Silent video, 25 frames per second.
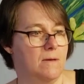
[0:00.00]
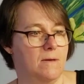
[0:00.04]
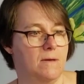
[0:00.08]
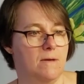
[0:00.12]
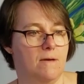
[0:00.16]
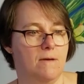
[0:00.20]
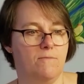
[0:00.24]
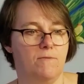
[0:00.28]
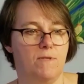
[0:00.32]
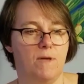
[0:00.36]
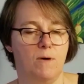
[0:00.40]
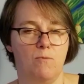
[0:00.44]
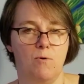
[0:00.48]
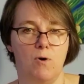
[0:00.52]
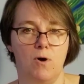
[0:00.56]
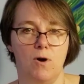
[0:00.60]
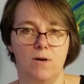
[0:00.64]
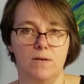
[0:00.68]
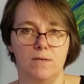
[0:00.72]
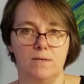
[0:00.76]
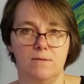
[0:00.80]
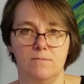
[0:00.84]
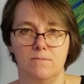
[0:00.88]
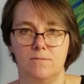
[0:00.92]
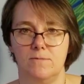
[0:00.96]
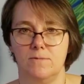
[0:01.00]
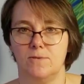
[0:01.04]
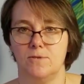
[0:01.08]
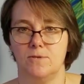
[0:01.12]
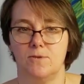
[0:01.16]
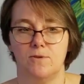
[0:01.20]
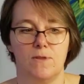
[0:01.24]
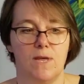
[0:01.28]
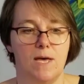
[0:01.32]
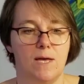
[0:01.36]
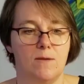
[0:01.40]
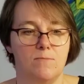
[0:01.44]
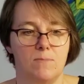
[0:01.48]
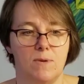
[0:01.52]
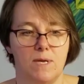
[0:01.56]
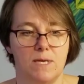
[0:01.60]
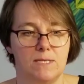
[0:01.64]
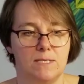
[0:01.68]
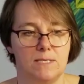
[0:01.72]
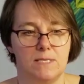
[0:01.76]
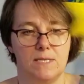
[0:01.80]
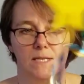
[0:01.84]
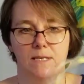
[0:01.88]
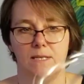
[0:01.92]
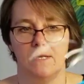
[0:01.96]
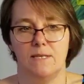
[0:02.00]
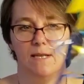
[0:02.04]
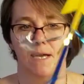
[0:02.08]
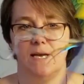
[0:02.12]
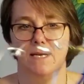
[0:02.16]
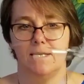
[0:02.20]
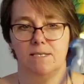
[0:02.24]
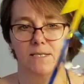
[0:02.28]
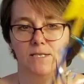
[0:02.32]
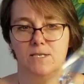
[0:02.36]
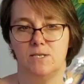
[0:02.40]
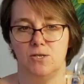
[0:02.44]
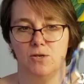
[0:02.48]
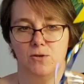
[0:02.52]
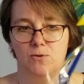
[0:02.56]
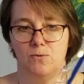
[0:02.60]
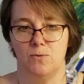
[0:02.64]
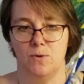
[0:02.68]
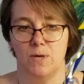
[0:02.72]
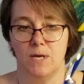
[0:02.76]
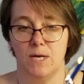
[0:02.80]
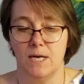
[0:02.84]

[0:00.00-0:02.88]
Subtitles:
if they want. So that makes it nice too.